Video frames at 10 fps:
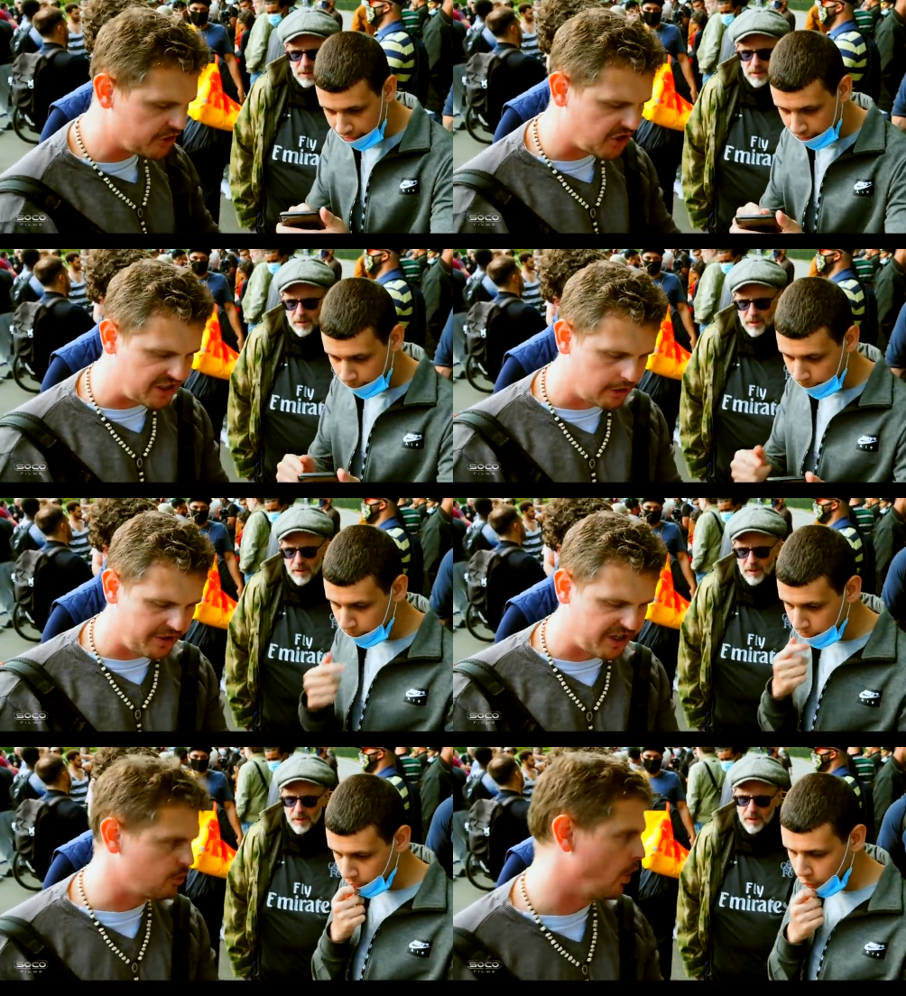Speaker 1: you to deal with
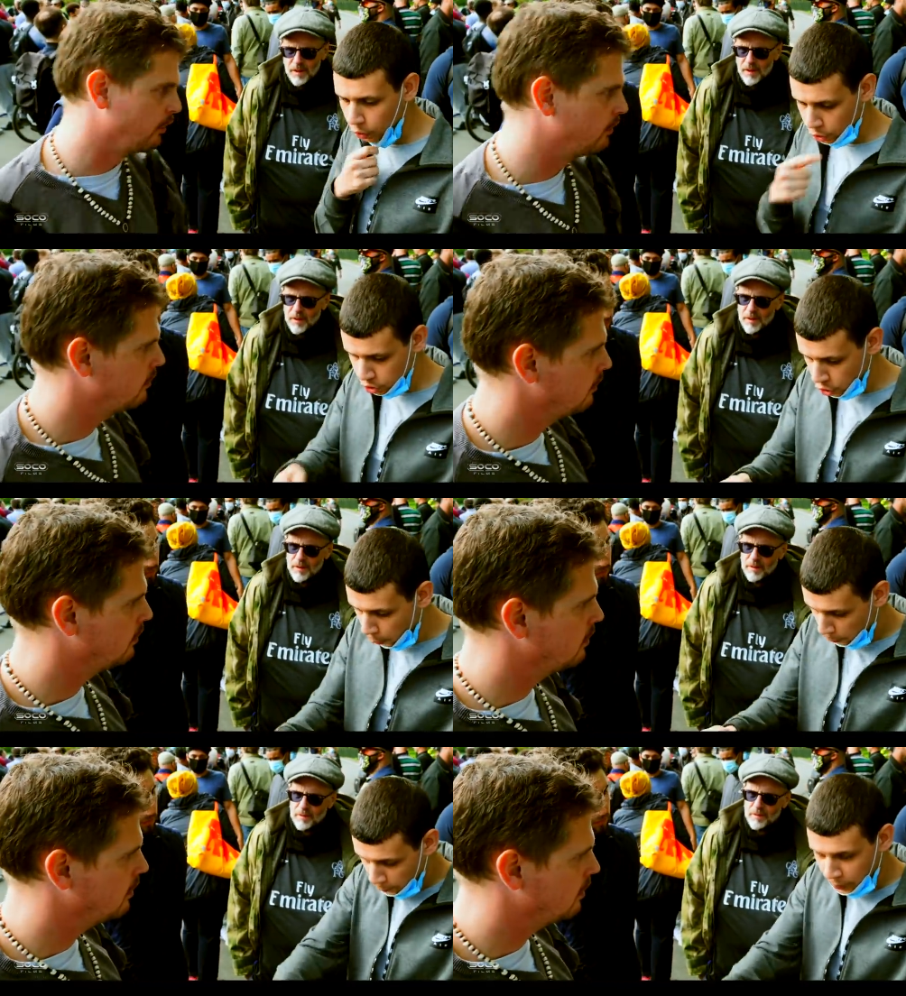this one. Because you're
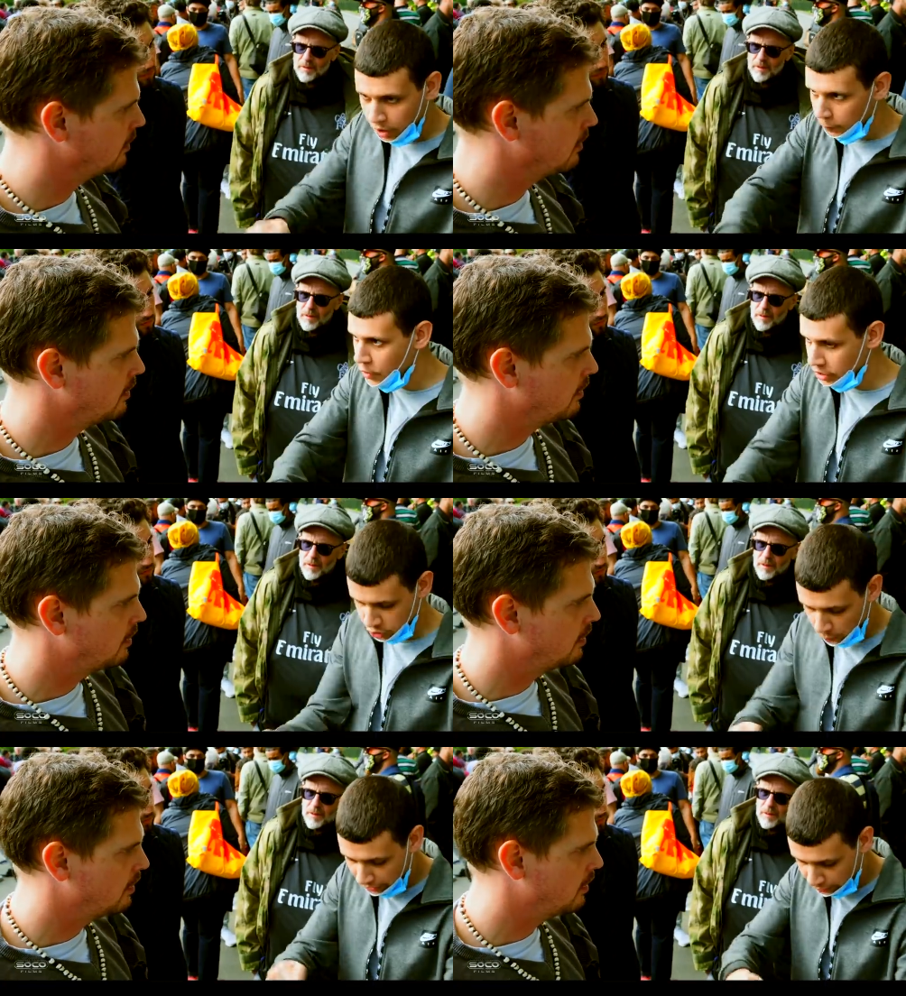putting out verses
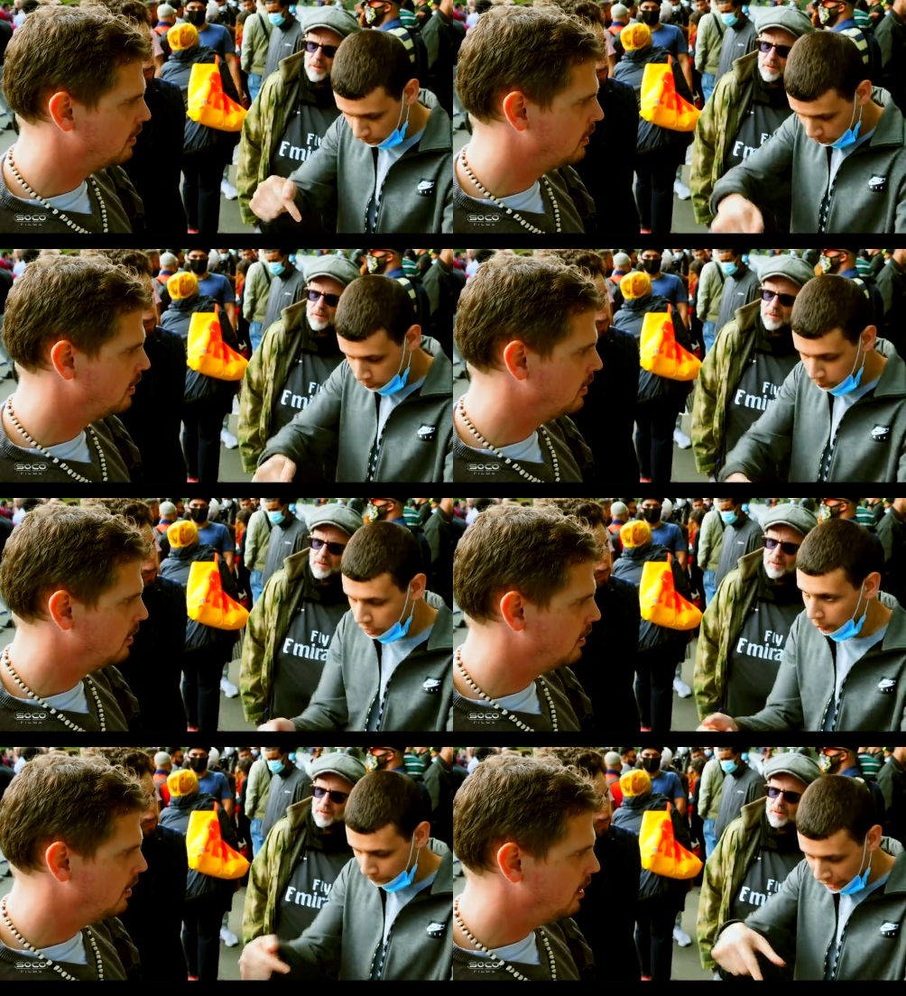so I can
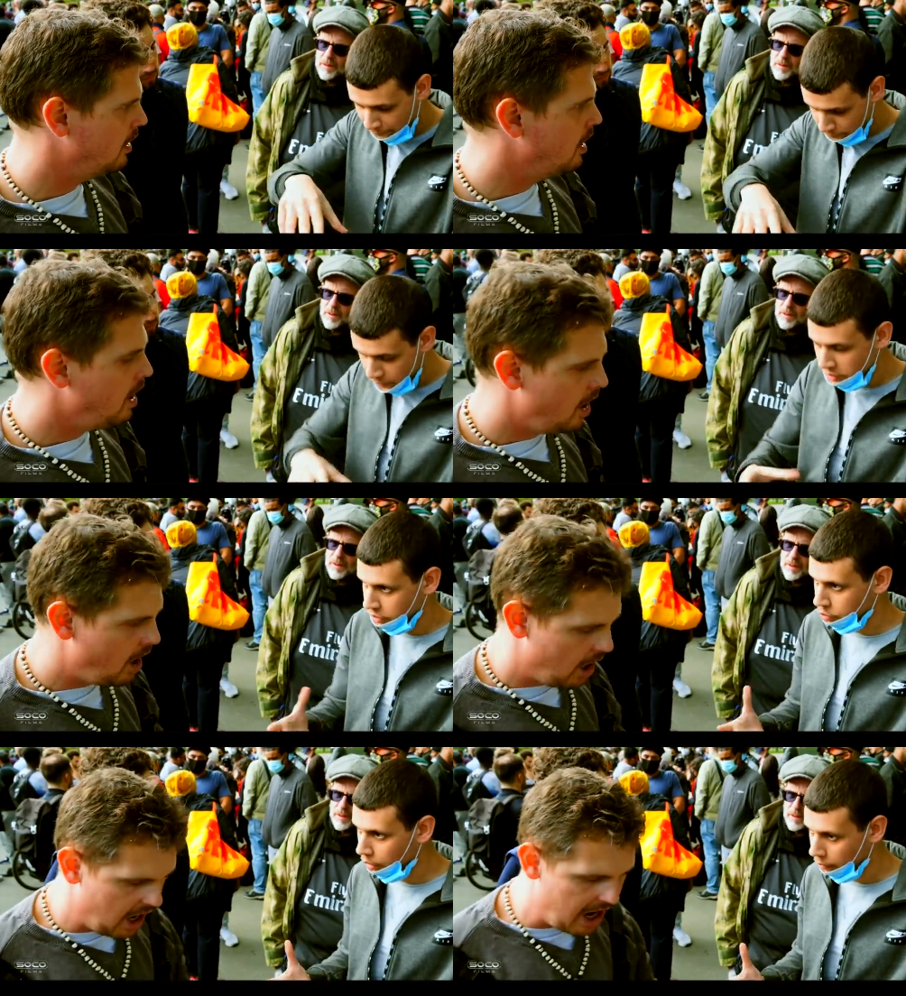my as
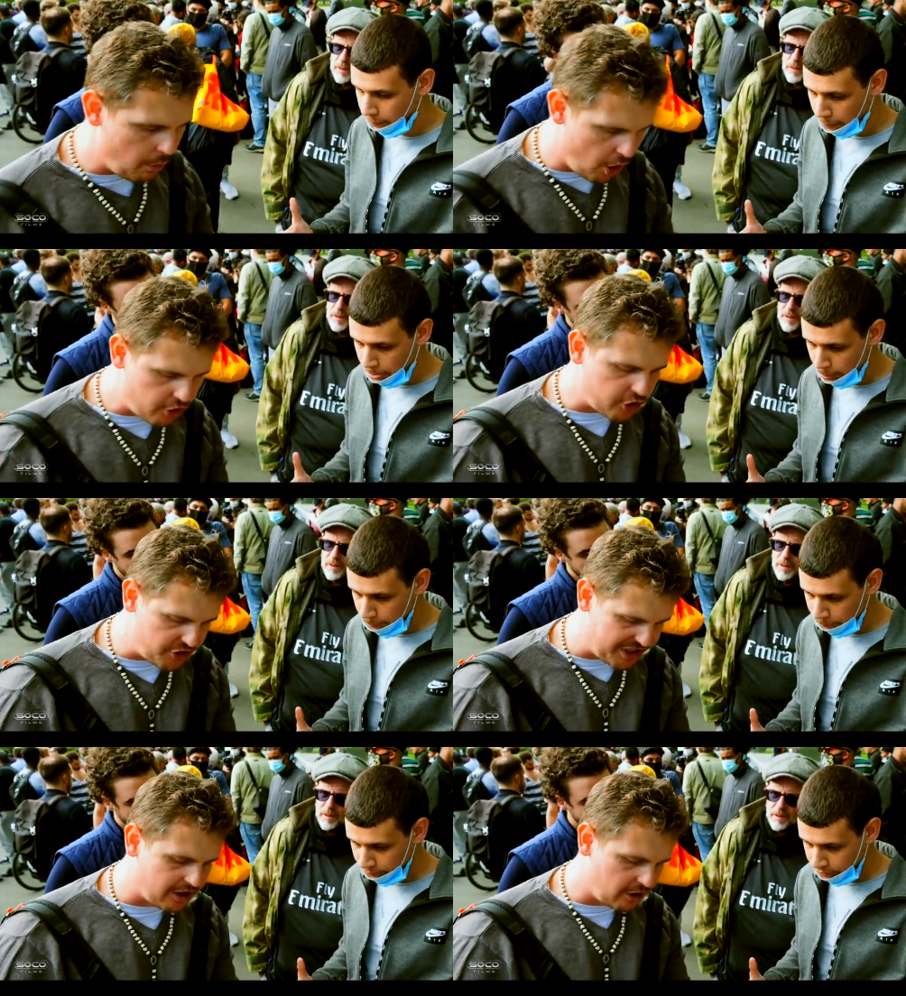well. I want to
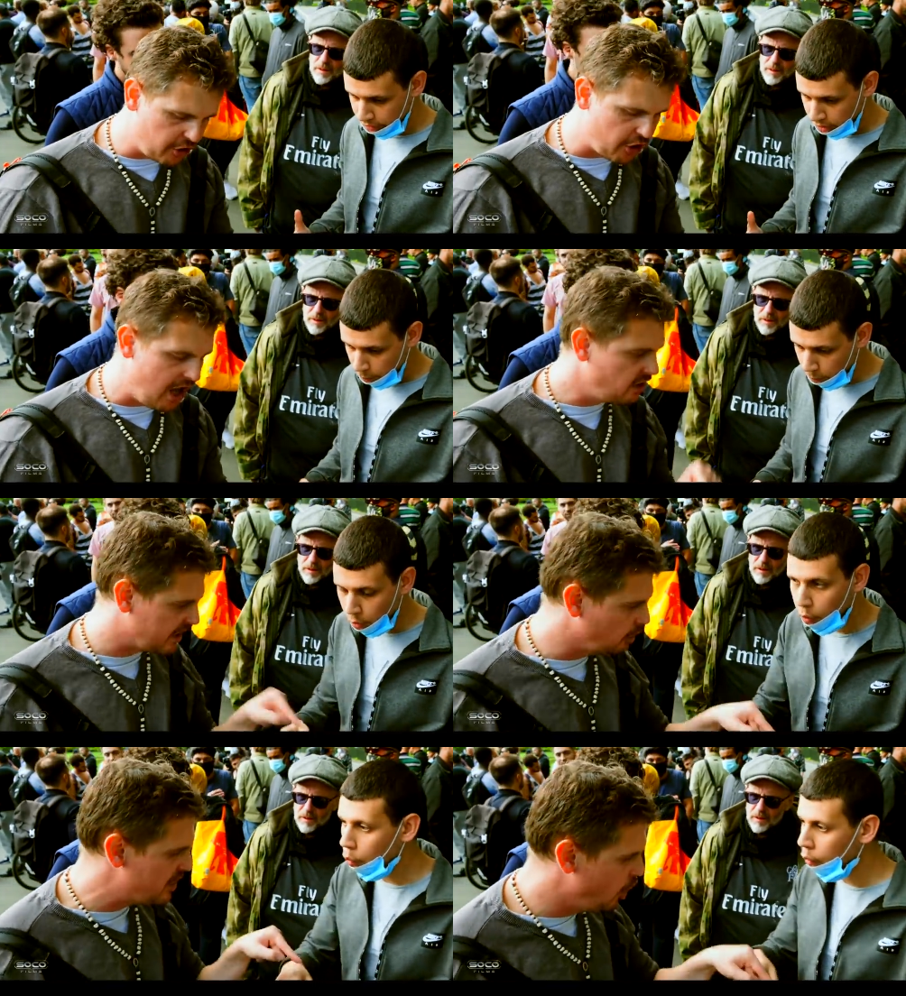deal you. I'll so
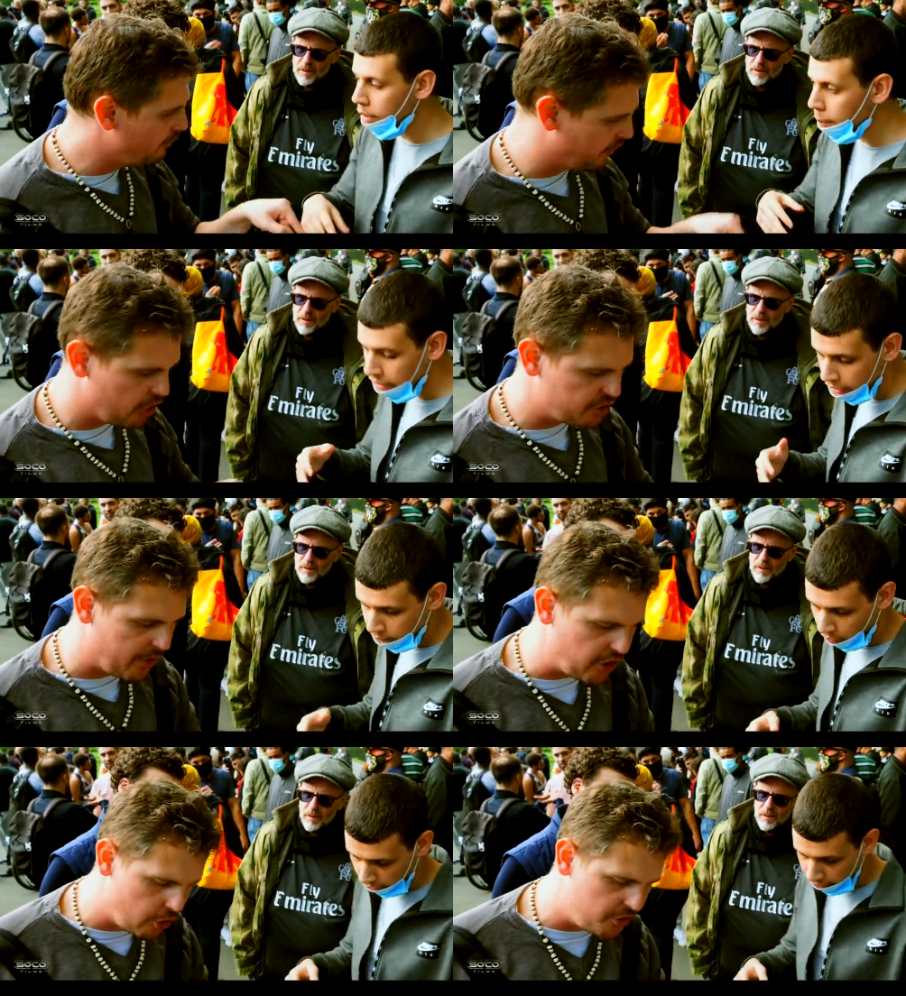deal
Speaker 2: with your verse,
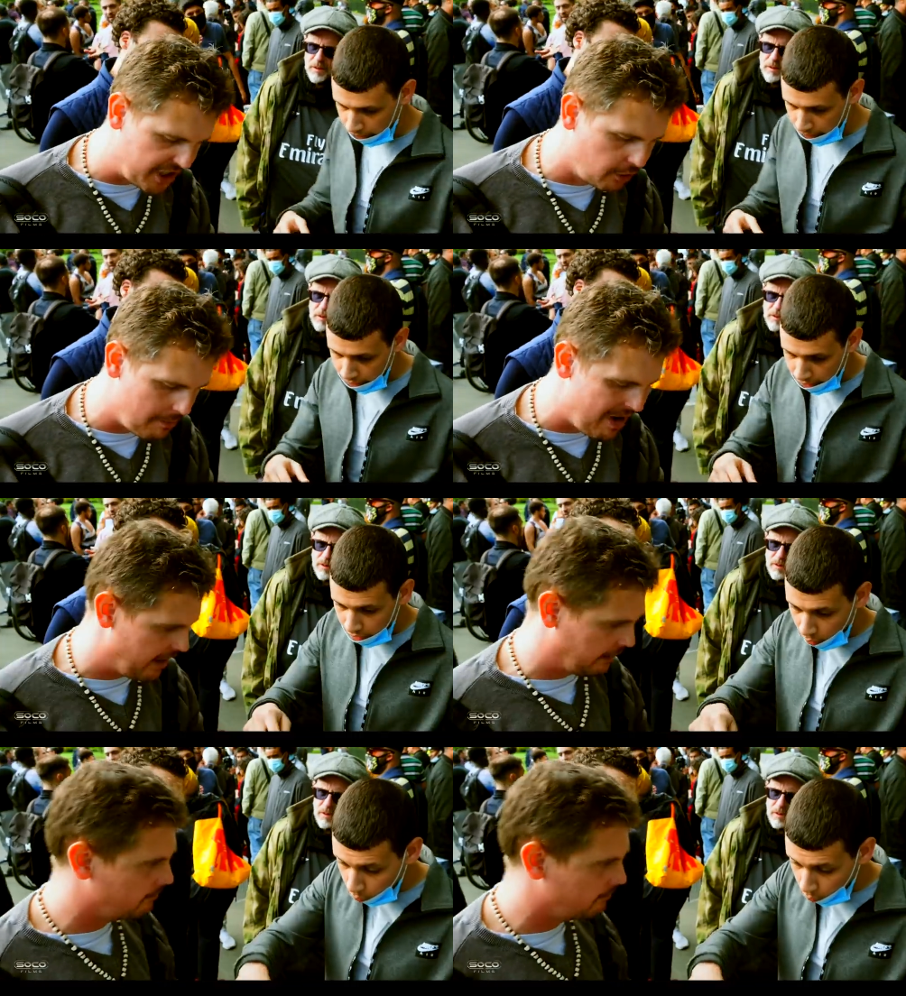but you deal with mine.